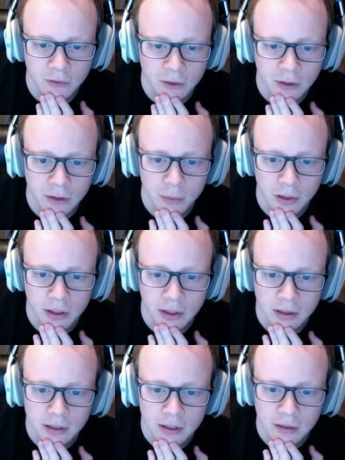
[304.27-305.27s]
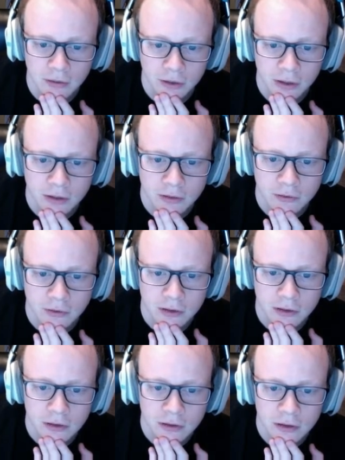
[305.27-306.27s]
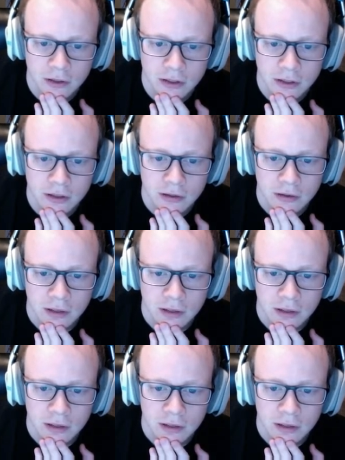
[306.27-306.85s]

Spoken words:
for you to put in defaults for your searches.